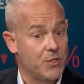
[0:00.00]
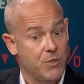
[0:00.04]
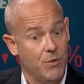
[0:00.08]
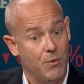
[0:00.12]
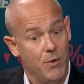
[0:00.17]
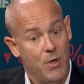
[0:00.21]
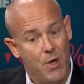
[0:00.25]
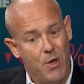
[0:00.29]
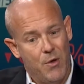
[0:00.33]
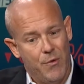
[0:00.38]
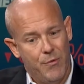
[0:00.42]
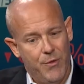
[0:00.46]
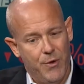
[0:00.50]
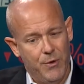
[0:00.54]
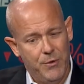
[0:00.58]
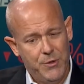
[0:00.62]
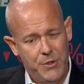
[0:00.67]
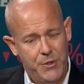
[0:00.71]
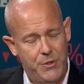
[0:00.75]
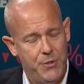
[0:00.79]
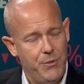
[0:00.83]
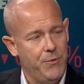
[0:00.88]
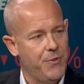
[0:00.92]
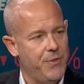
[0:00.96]
So
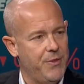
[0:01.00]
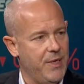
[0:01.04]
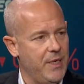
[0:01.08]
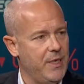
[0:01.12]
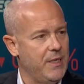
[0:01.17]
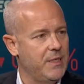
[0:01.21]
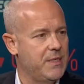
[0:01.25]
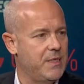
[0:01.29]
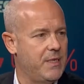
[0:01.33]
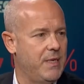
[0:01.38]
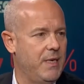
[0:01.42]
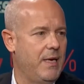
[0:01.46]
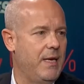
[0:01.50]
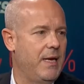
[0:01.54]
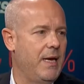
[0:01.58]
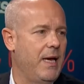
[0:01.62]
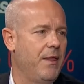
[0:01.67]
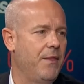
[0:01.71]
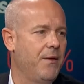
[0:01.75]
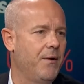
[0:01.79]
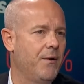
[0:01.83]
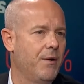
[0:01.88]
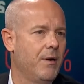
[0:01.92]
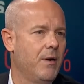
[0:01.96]
those two things
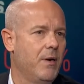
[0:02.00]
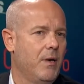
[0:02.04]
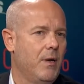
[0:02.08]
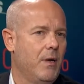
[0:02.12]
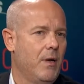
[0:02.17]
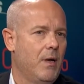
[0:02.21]
together,